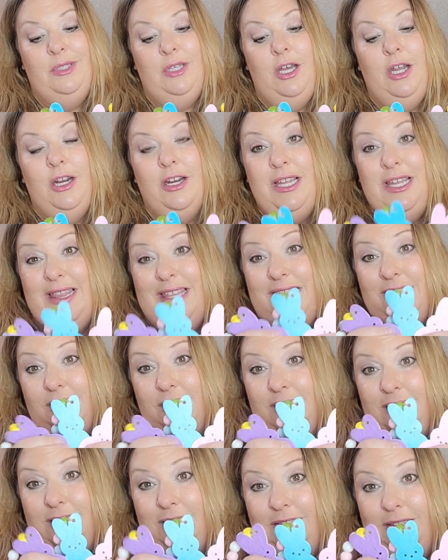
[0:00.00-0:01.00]
I'm sorry, these
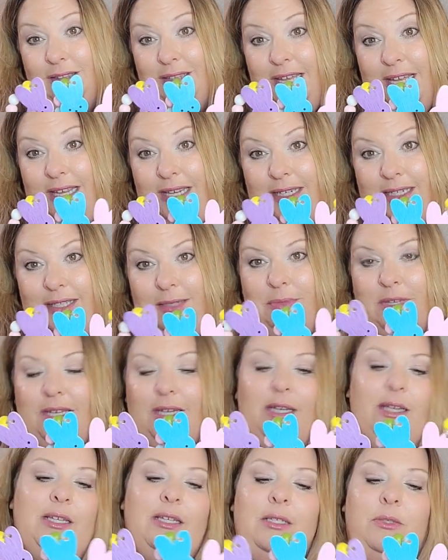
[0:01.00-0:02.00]
are a little late
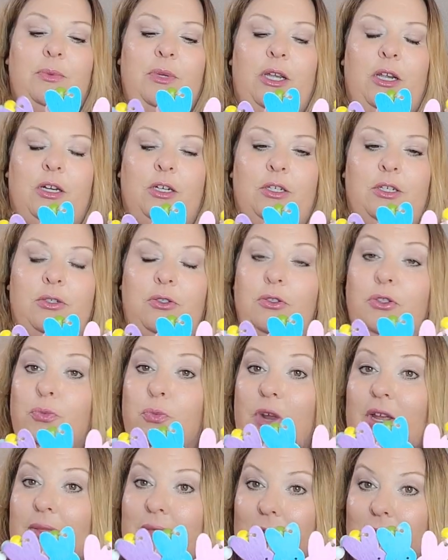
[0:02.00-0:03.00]
because we are
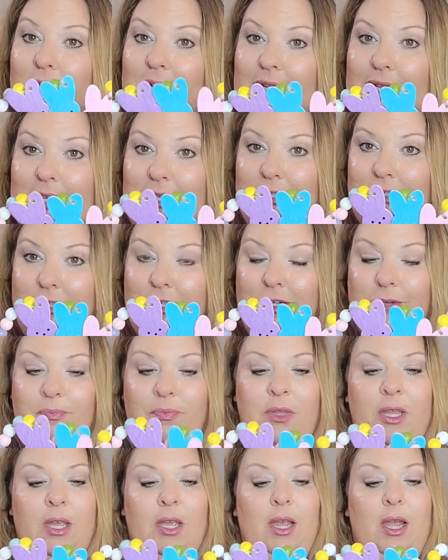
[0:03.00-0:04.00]
right there at
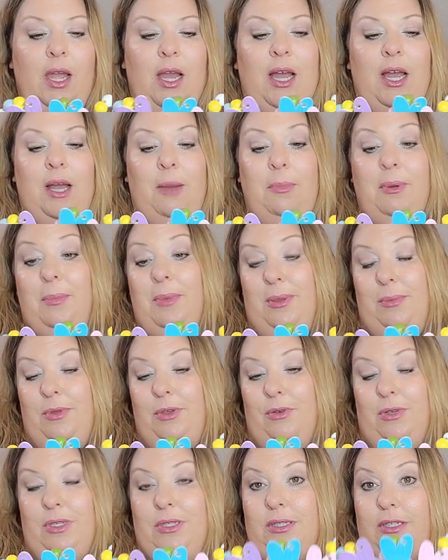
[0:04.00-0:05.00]
Easter. But
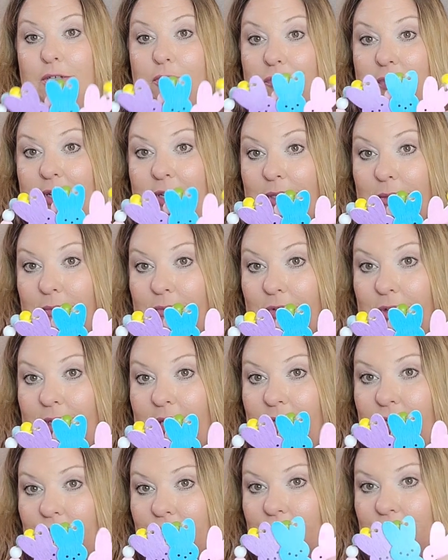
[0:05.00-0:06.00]
maybe you could still find them for
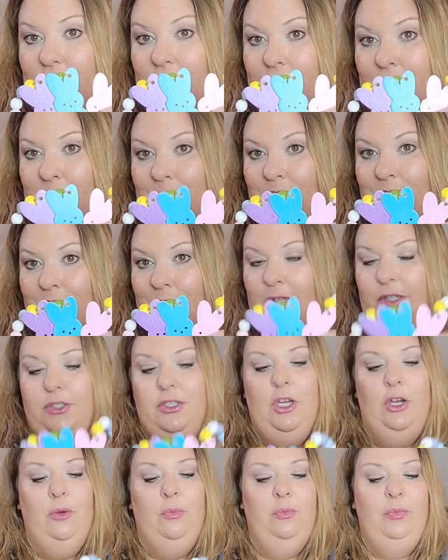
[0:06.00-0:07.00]
next year.
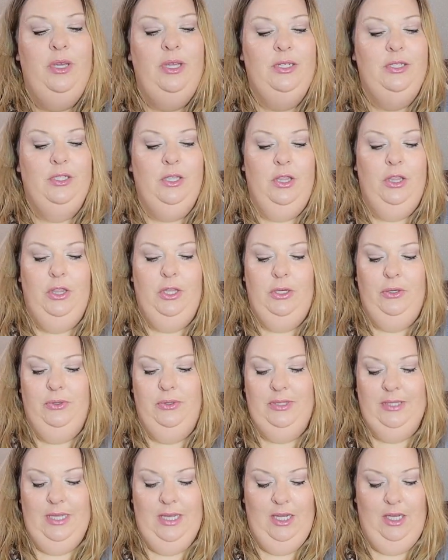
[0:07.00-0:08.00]
So picked
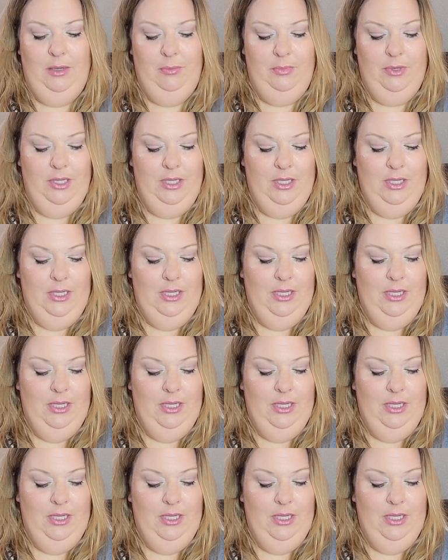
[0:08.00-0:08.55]
those up.